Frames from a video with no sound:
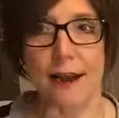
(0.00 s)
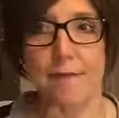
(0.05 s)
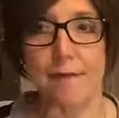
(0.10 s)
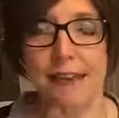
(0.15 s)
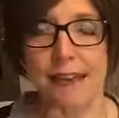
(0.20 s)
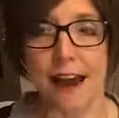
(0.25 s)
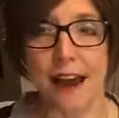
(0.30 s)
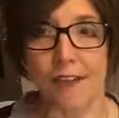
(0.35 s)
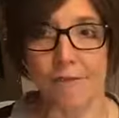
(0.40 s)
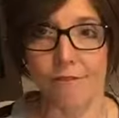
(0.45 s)

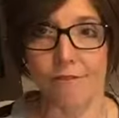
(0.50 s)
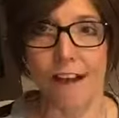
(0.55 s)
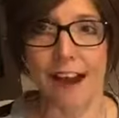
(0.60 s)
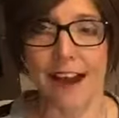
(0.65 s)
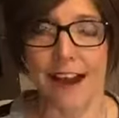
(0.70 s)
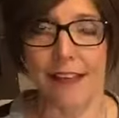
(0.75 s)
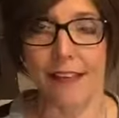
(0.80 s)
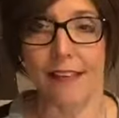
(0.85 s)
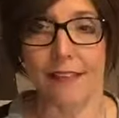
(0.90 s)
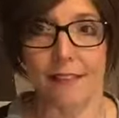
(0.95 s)
mean, I've
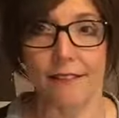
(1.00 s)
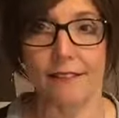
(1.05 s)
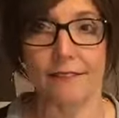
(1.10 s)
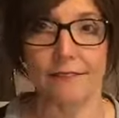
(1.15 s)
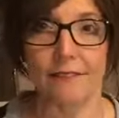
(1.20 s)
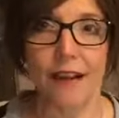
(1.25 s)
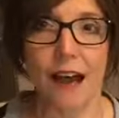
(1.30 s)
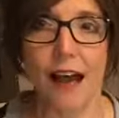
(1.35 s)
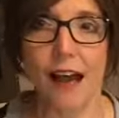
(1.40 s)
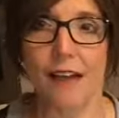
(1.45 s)
read it
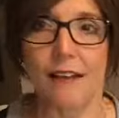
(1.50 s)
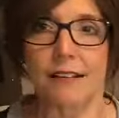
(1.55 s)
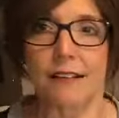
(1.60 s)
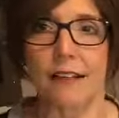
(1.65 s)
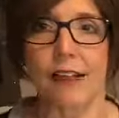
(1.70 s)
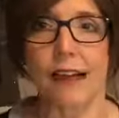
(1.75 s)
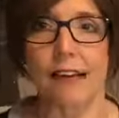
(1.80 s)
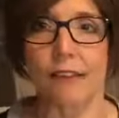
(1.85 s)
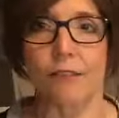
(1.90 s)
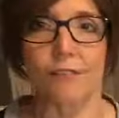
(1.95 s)
I
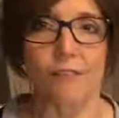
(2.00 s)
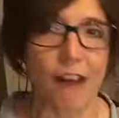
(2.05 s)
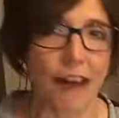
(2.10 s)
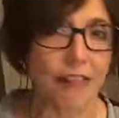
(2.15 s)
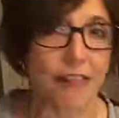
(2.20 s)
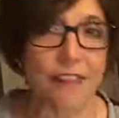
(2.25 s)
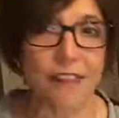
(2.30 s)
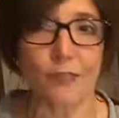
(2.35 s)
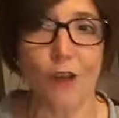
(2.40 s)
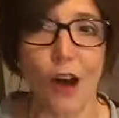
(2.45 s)
like
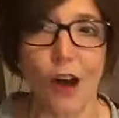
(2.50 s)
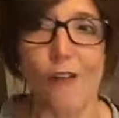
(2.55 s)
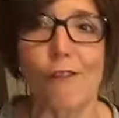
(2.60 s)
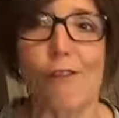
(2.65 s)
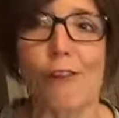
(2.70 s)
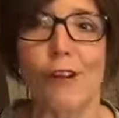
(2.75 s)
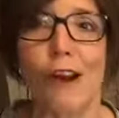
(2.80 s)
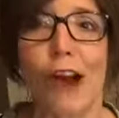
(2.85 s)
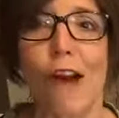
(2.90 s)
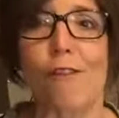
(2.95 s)
read this
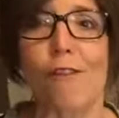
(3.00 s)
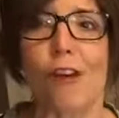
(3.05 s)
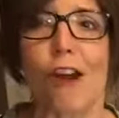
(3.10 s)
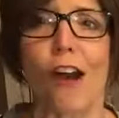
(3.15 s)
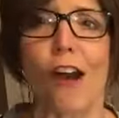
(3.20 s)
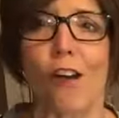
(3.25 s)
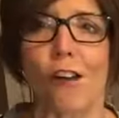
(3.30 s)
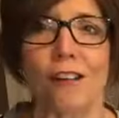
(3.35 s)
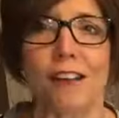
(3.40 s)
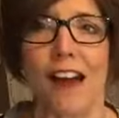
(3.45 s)
over and over
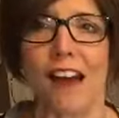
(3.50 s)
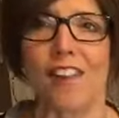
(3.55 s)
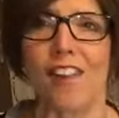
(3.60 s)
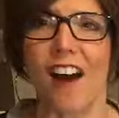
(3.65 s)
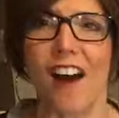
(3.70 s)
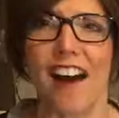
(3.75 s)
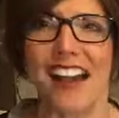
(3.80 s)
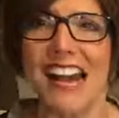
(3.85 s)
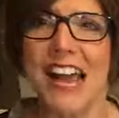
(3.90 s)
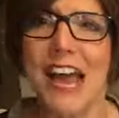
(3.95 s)
and I
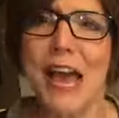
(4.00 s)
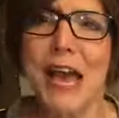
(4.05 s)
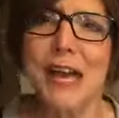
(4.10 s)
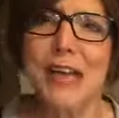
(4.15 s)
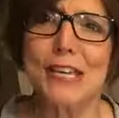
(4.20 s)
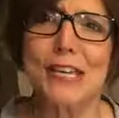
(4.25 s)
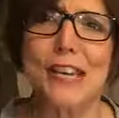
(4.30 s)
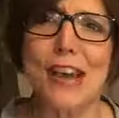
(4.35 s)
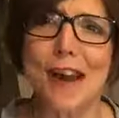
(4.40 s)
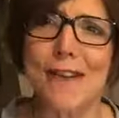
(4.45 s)
thought,
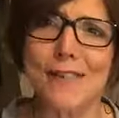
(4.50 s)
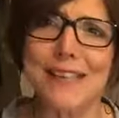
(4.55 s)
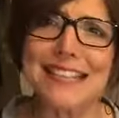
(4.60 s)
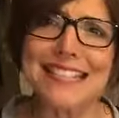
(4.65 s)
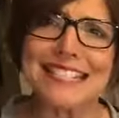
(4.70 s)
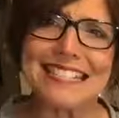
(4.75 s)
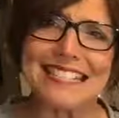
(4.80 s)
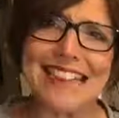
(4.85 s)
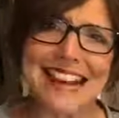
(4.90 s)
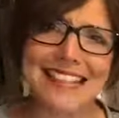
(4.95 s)
you know,
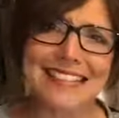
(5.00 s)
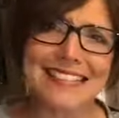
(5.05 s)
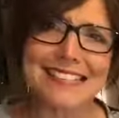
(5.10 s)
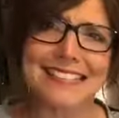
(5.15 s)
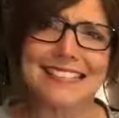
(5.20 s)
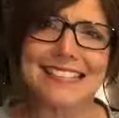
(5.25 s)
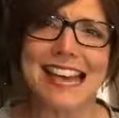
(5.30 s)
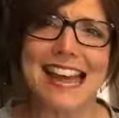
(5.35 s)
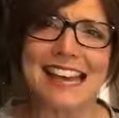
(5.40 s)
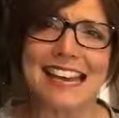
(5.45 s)
this
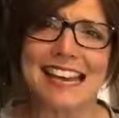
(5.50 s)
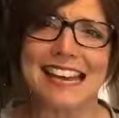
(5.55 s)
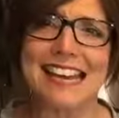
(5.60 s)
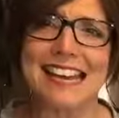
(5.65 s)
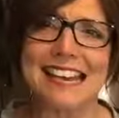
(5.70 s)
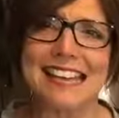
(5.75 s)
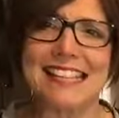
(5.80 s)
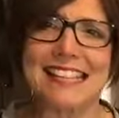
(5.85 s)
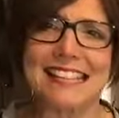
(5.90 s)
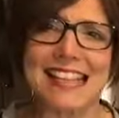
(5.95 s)
doesn't say
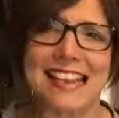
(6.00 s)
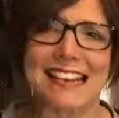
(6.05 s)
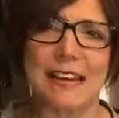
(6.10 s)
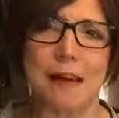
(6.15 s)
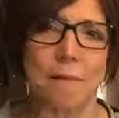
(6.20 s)
anything